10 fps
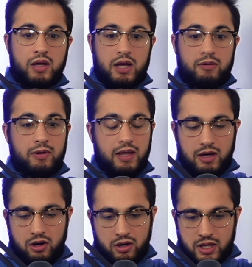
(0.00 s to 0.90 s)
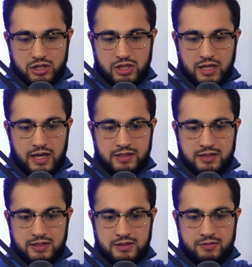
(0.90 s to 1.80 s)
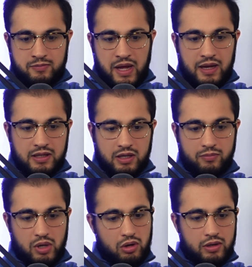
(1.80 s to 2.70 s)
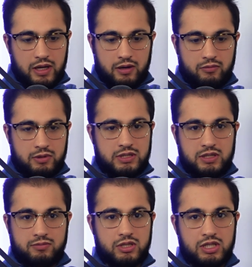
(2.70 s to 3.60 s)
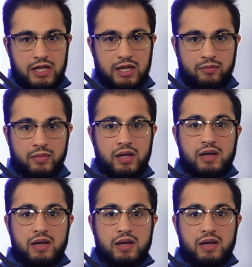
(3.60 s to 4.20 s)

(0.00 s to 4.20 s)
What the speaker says: And really all HTS's main component was the regime.